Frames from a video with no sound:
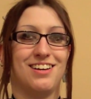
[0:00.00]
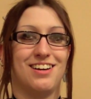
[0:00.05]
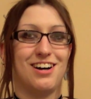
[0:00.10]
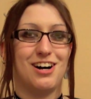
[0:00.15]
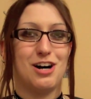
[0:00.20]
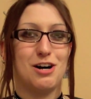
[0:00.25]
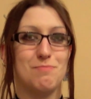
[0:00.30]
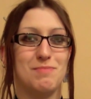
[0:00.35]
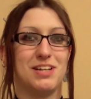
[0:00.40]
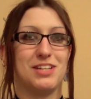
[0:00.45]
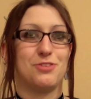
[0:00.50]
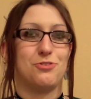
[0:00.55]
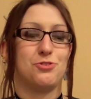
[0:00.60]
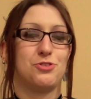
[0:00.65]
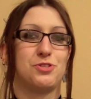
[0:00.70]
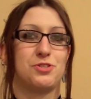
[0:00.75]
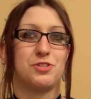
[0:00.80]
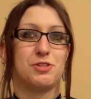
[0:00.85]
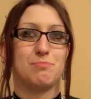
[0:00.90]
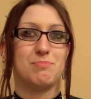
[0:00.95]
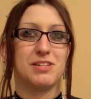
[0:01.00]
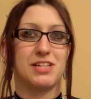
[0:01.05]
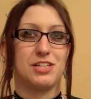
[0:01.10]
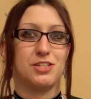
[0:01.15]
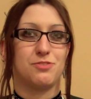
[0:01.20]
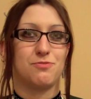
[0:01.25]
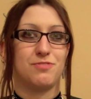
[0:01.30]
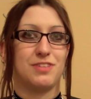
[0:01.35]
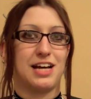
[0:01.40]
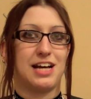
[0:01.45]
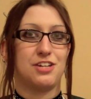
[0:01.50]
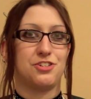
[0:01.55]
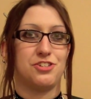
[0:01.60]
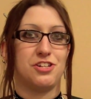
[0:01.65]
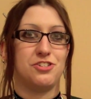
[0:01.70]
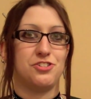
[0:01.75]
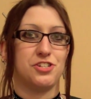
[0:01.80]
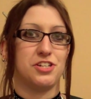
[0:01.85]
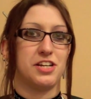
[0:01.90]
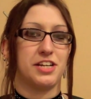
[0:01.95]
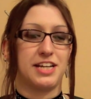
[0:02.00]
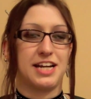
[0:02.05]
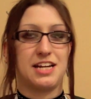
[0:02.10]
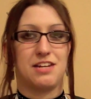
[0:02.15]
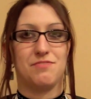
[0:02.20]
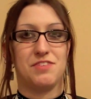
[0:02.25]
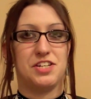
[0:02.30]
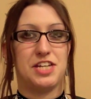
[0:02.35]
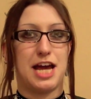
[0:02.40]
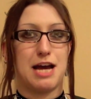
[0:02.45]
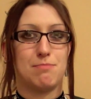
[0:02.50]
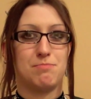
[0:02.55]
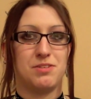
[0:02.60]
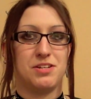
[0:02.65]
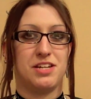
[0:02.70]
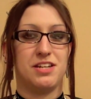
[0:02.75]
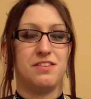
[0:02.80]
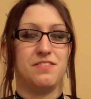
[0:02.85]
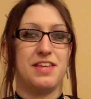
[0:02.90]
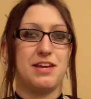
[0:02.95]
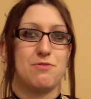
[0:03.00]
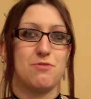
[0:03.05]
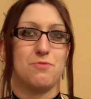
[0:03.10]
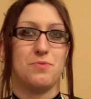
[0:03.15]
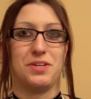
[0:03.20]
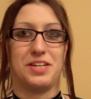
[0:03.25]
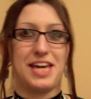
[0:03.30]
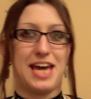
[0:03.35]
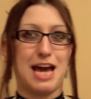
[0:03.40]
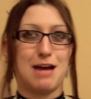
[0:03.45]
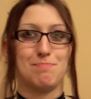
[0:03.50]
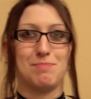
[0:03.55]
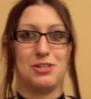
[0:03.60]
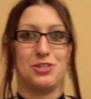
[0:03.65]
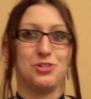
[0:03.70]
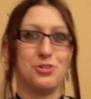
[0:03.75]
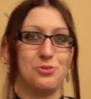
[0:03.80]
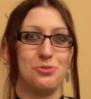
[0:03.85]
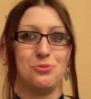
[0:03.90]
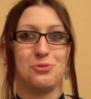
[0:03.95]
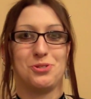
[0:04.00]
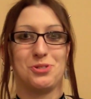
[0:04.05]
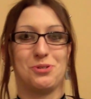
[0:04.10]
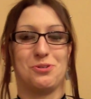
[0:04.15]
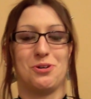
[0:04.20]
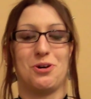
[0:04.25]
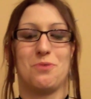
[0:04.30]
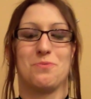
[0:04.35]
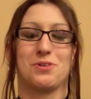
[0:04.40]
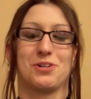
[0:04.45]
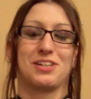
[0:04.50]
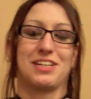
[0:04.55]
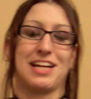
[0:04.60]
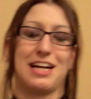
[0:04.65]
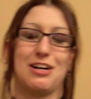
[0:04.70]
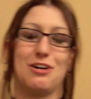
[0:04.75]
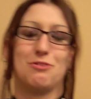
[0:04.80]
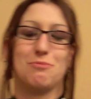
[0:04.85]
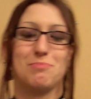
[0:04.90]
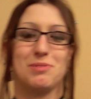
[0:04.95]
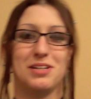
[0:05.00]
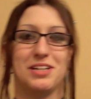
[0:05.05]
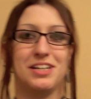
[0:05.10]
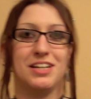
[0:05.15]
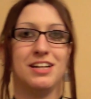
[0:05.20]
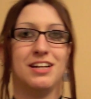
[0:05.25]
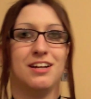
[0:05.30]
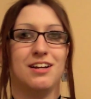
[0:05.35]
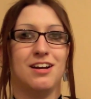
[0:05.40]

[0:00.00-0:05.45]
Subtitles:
And I used somebody's Flash engine and kind of adapted it, and they were really happy too, so it all worked out. But,